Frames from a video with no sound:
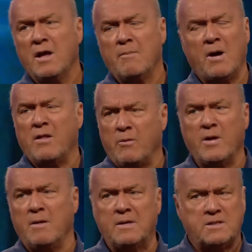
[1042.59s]
By the way,
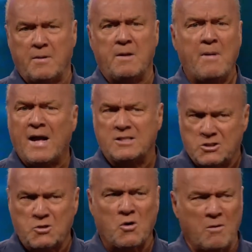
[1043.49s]
that must have been a bad
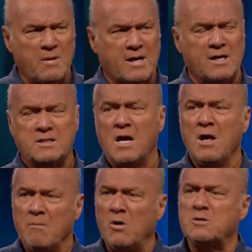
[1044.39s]
storm, because
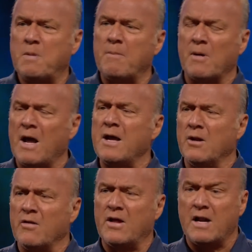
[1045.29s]
most people I
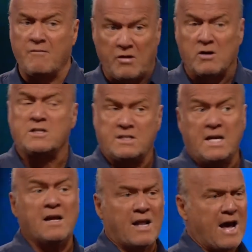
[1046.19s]
know that have their
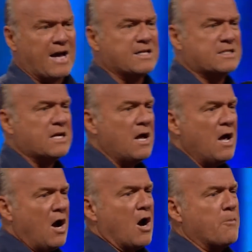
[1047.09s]
sea legs
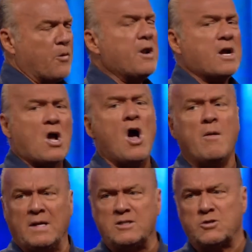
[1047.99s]
are pretty
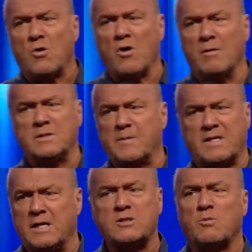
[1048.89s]
common storms,
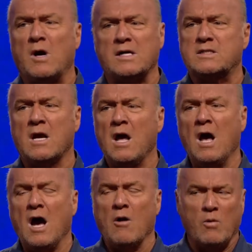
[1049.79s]
but this was
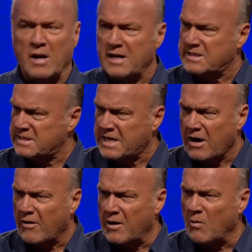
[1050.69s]
a really
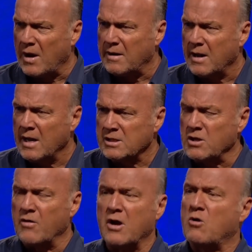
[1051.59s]
scary one.
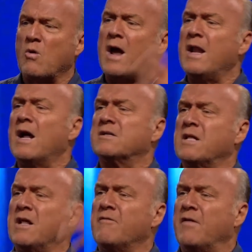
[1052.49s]
So they're crying out
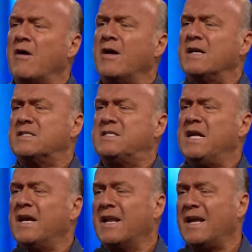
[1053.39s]
to their various
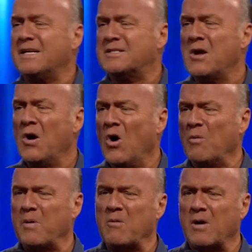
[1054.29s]
deities,
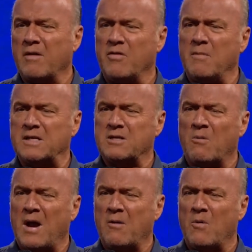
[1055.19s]
hoping one of them has the
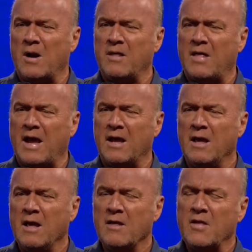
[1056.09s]
right one, and they
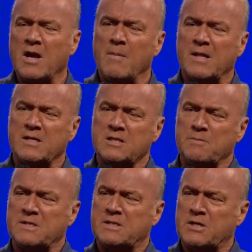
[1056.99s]
think about this
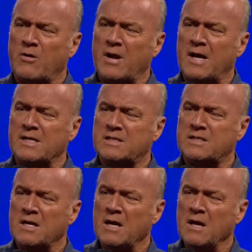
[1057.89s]

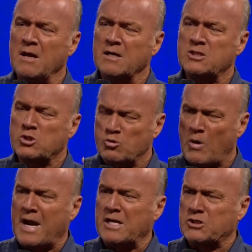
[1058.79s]
mysterious
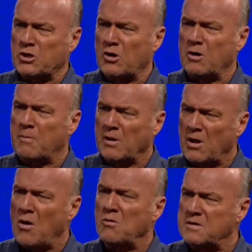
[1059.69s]
stranger
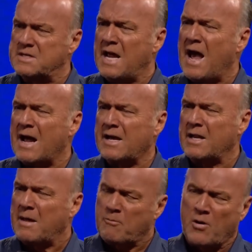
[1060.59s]
below deck,
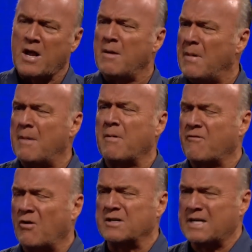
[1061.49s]
and they bring him up.
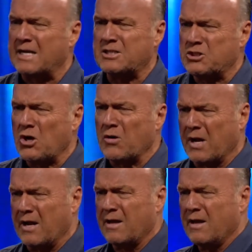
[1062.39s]
Of course, that's
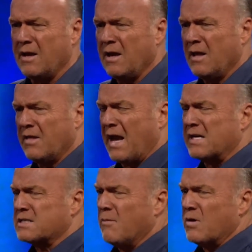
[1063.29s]
Jonah. They
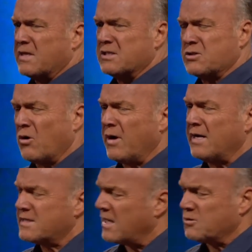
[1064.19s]
ask him what the story
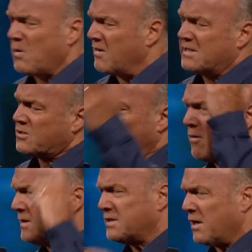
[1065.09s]
is. He goes, well, this
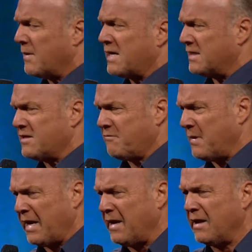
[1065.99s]
storm is here because of
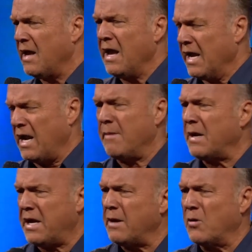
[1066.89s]
me, and I'm
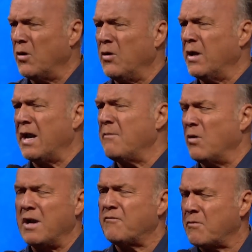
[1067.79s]
a Hebrew, and I'm
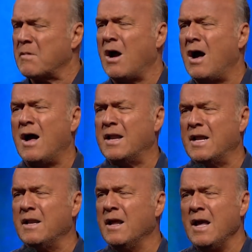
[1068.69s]
running from God,
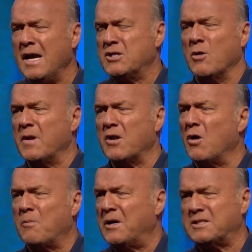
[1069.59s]
and he told me to
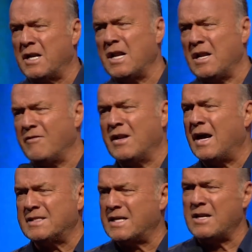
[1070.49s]
go preach to Nineveh, and
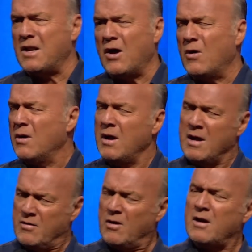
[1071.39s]
I said no.
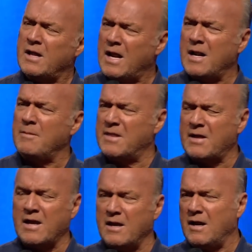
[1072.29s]
They're looking at him and
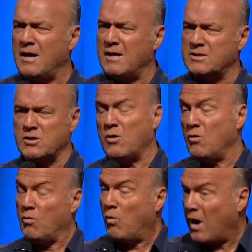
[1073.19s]
thinking,
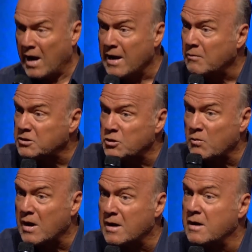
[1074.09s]
so why would you
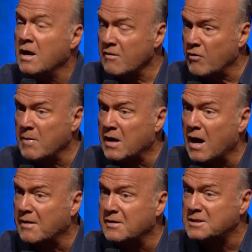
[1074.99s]
run from a
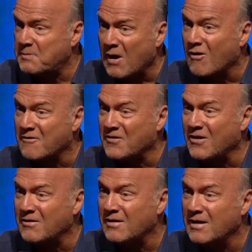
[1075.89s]
God this
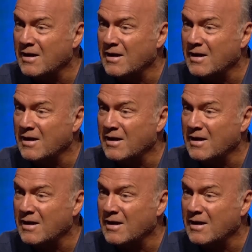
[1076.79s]
powerful?